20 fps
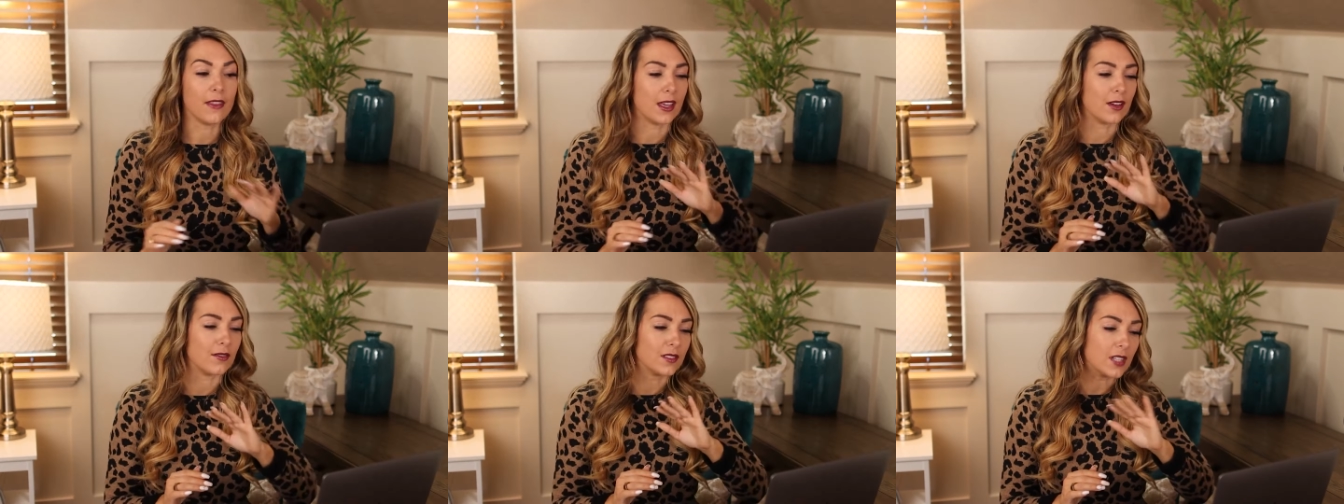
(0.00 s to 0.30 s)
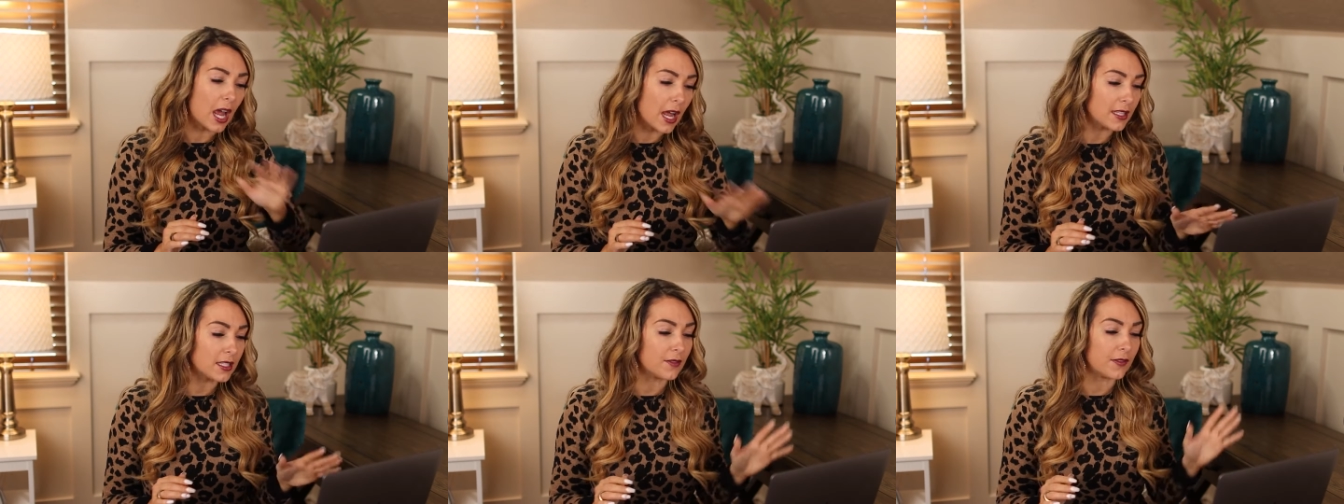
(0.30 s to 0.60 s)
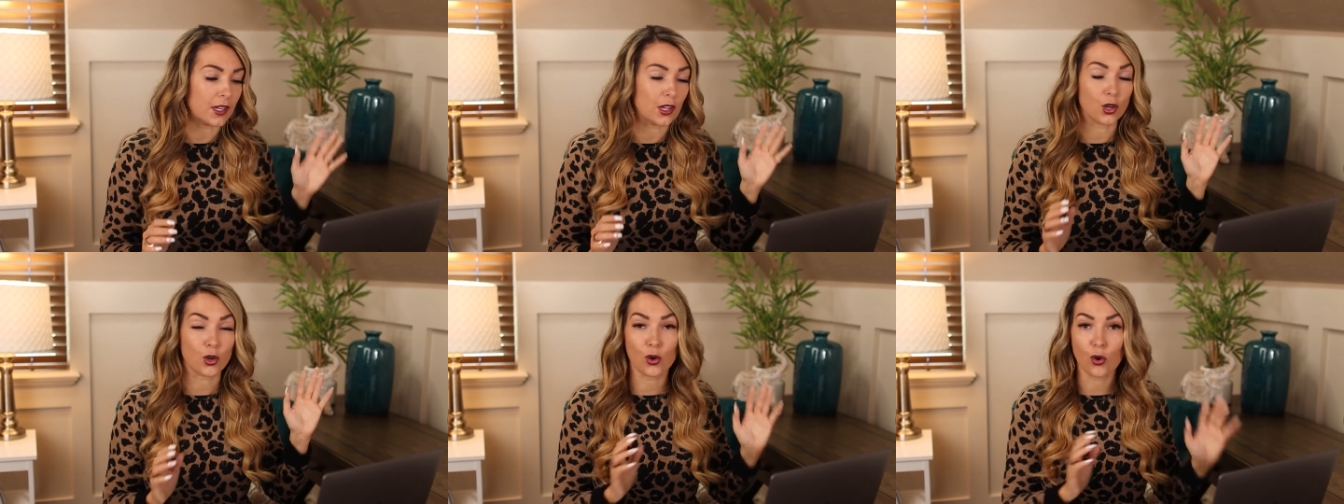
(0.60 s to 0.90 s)
They have tons
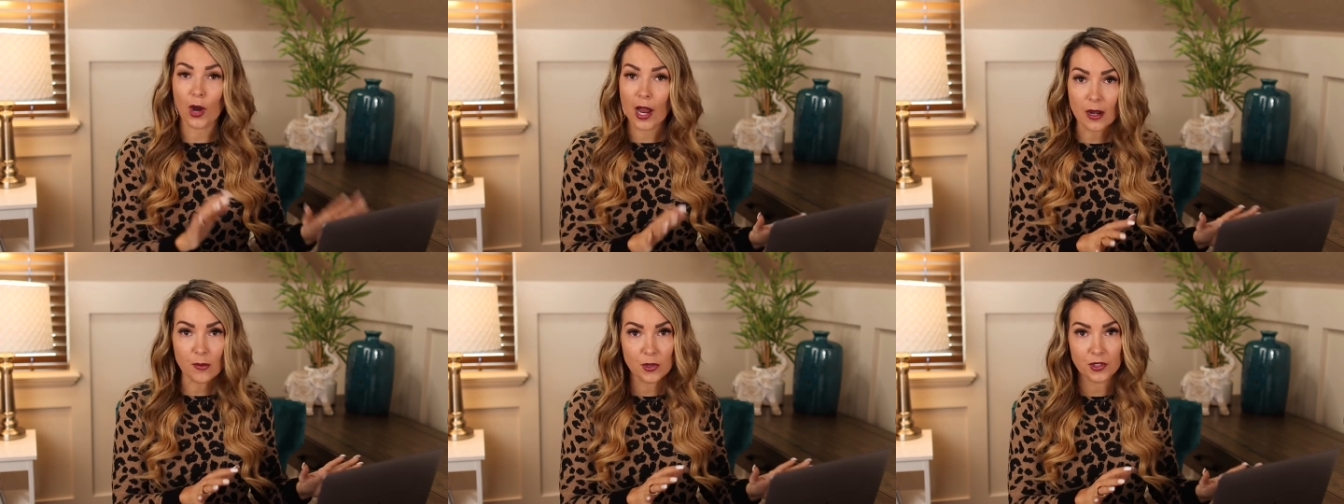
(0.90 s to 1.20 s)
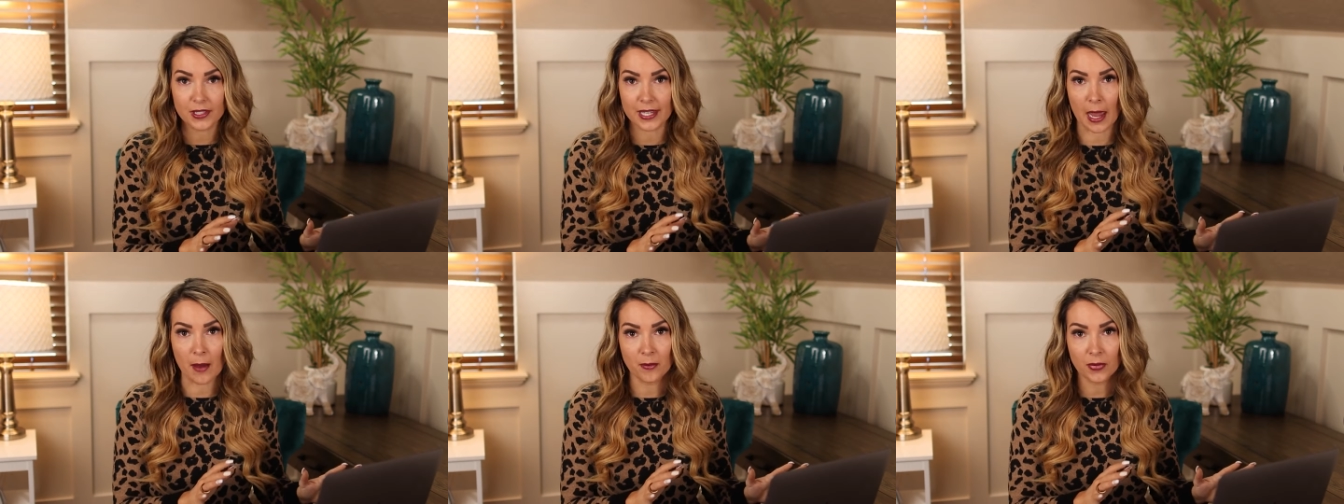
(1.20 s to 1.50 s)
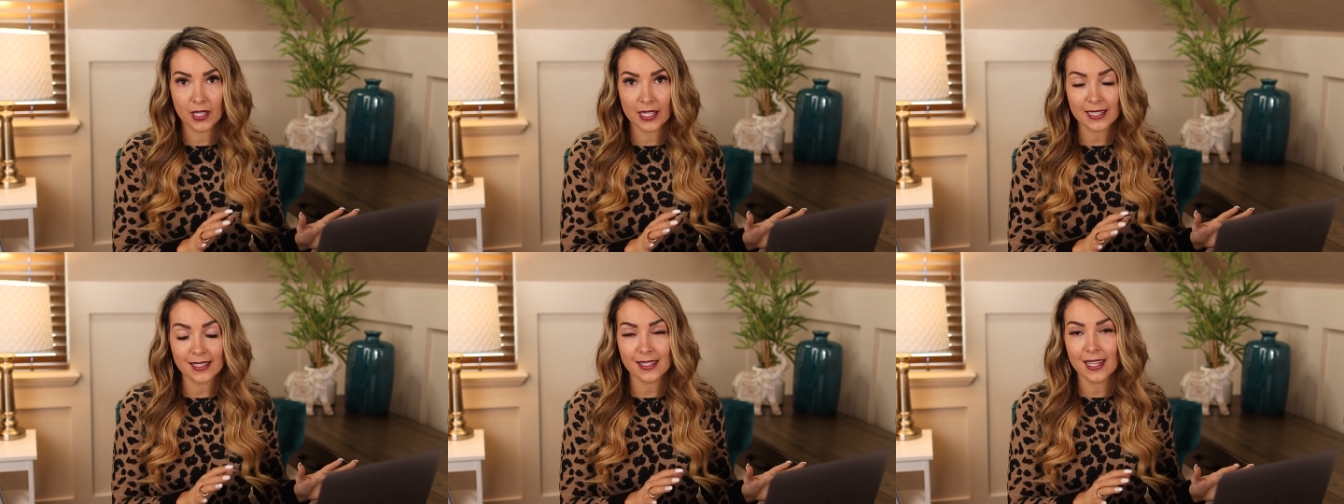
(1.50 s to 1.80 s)
of incredible
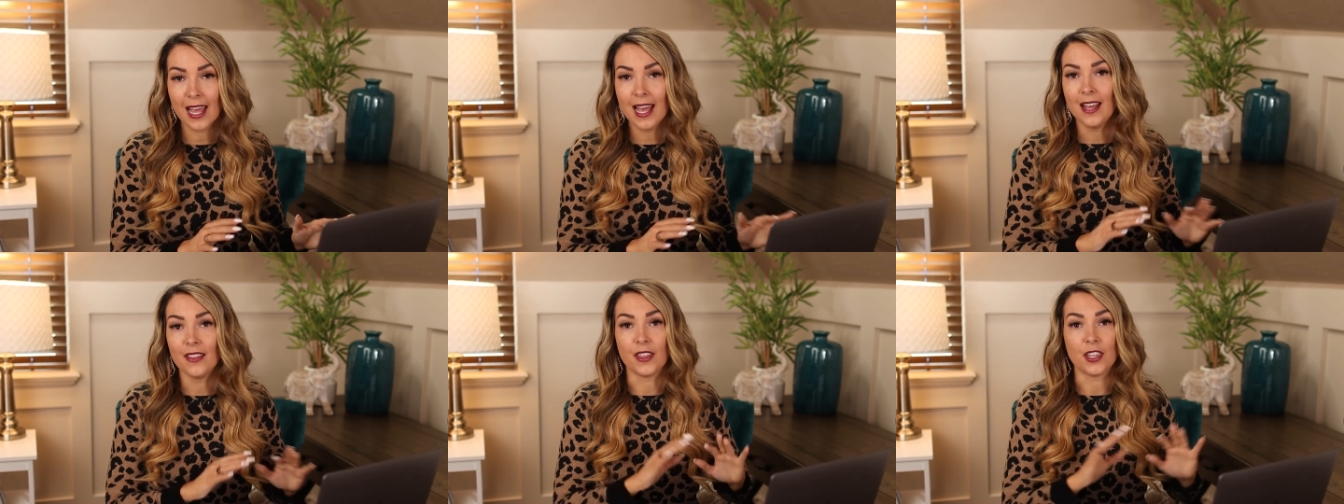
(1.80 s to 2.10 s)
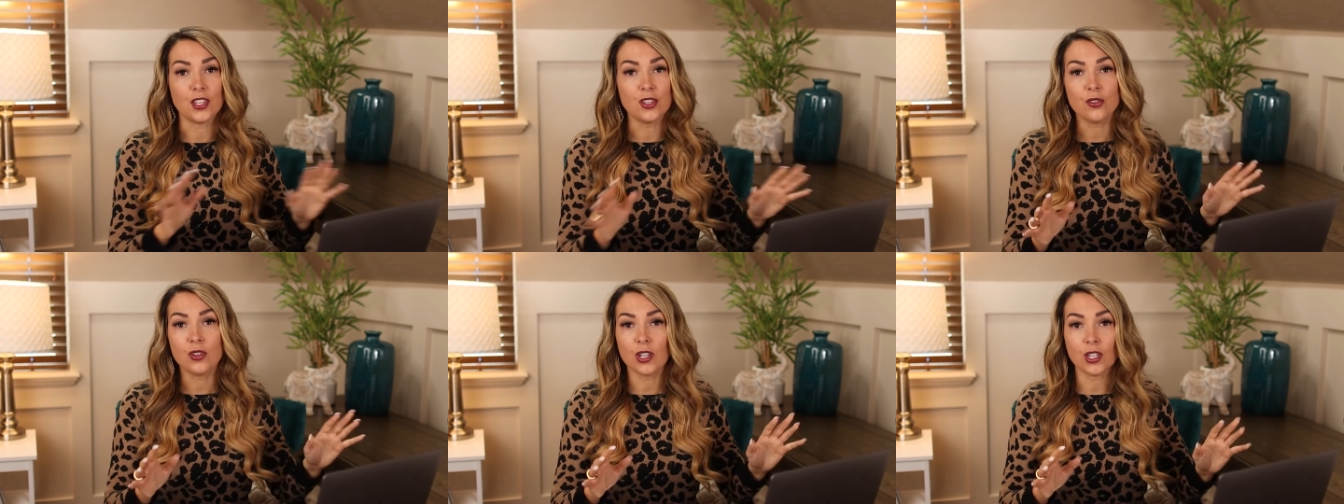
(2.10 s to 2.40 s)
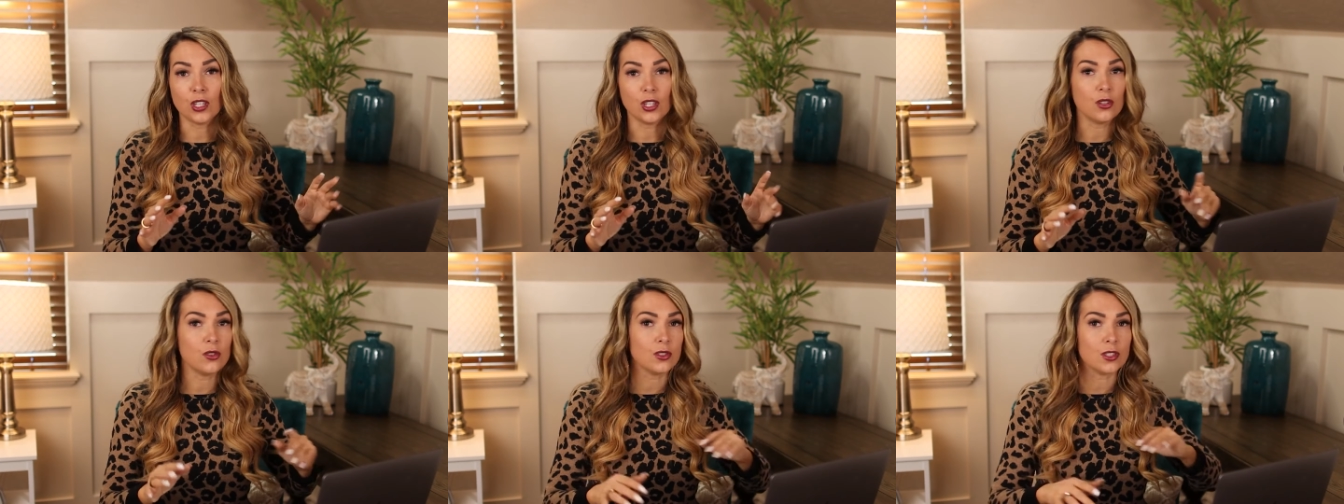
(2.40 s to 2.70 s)
templates that you
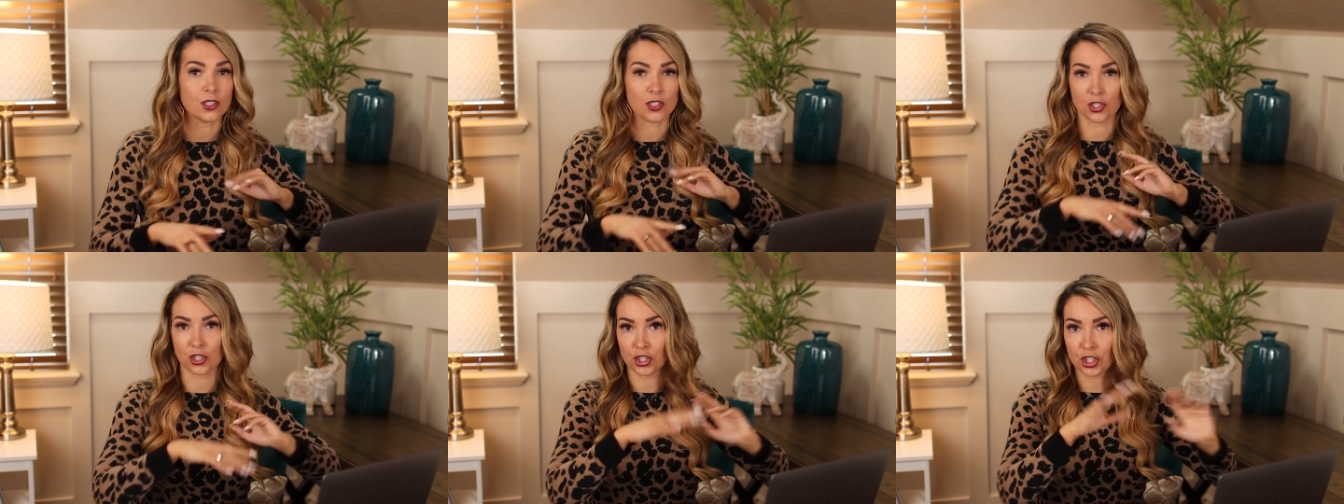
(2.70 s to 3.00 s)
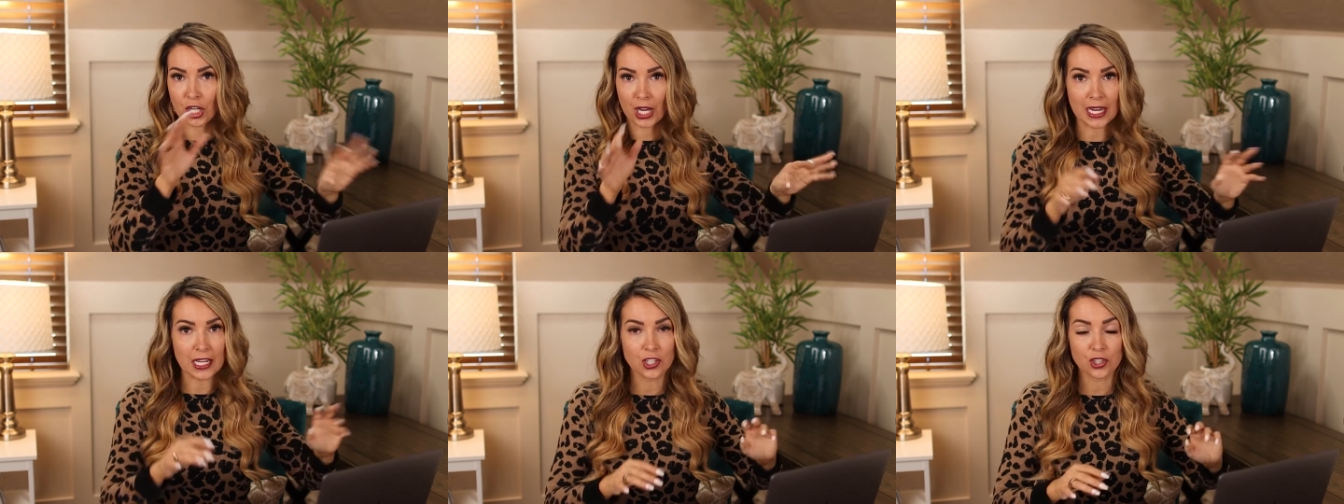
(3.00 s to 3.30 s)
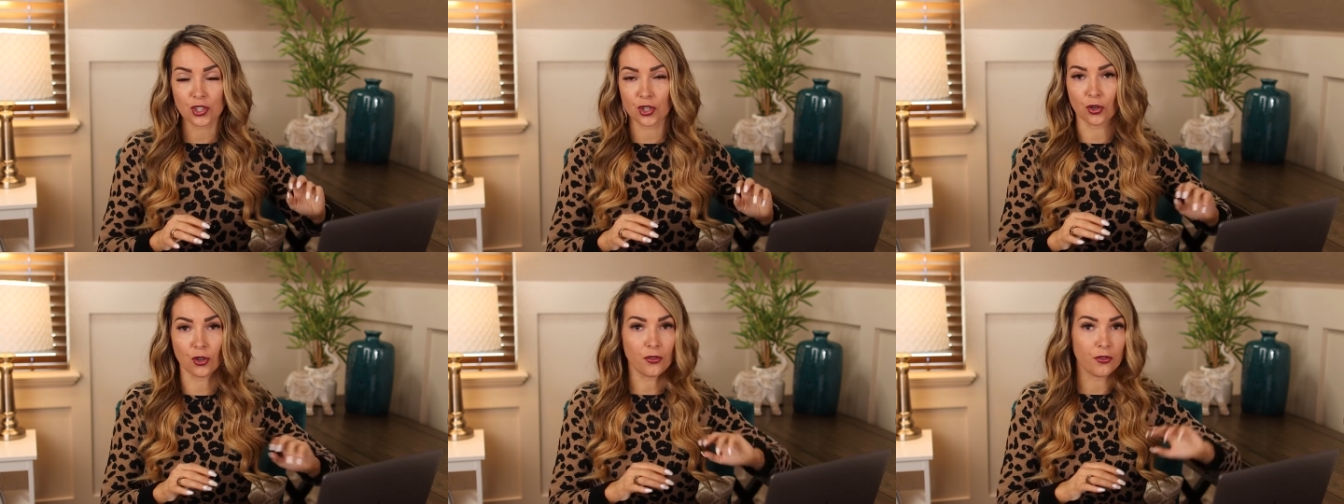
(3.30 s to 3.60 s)
can use and just
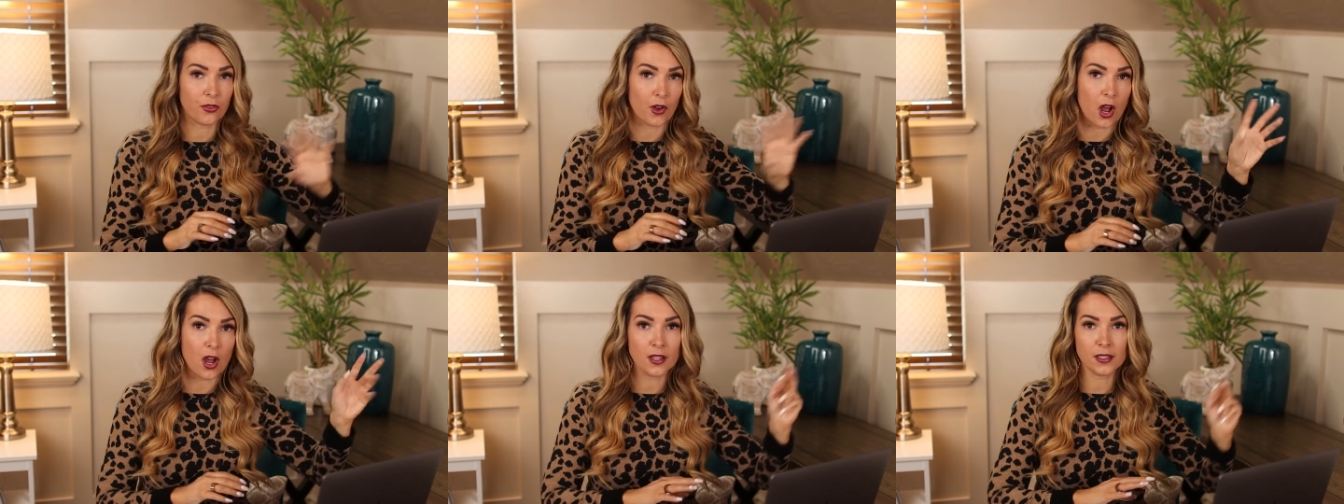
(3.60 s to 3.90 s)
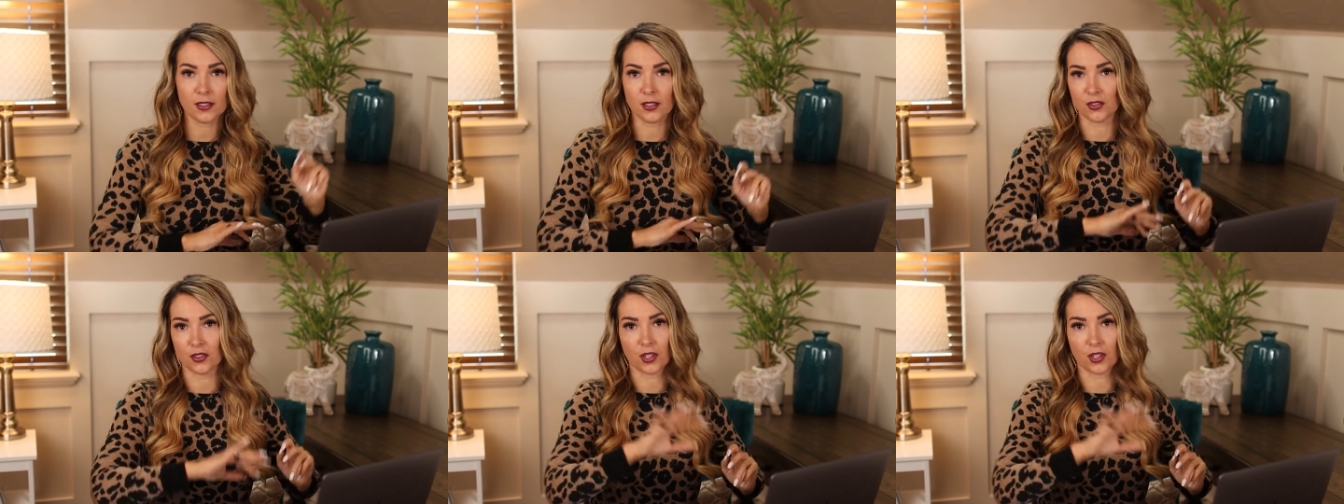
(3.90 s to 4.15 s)
change your fonts,